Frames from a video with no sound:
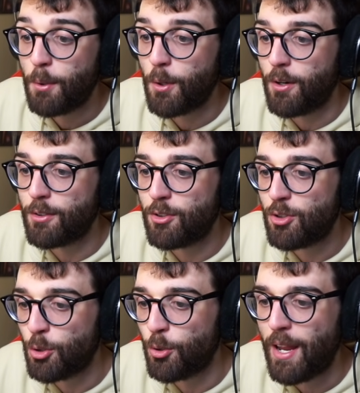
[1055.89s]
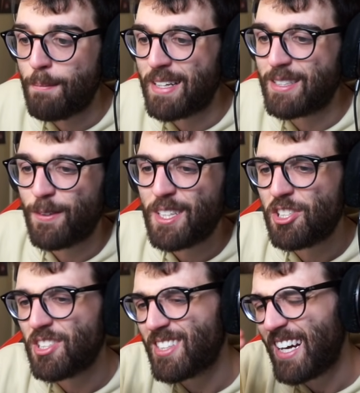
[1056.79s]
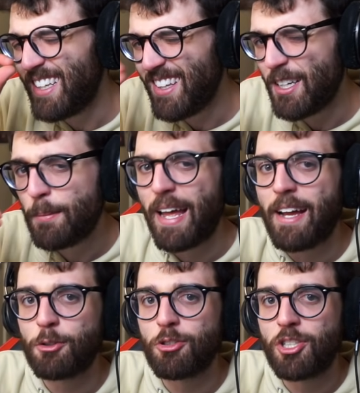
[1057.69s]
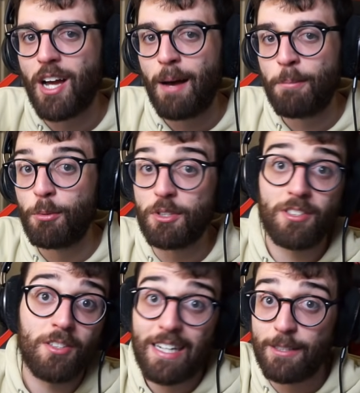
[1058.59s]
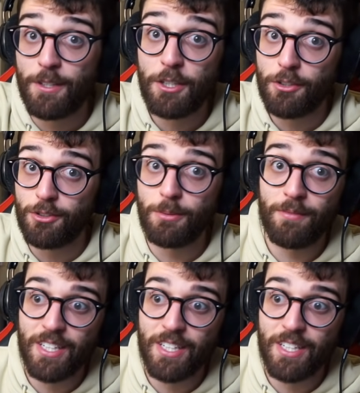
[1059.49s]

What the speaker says: put it on 2. It makes things just a little bit extra sharper, which is nice for the YouTube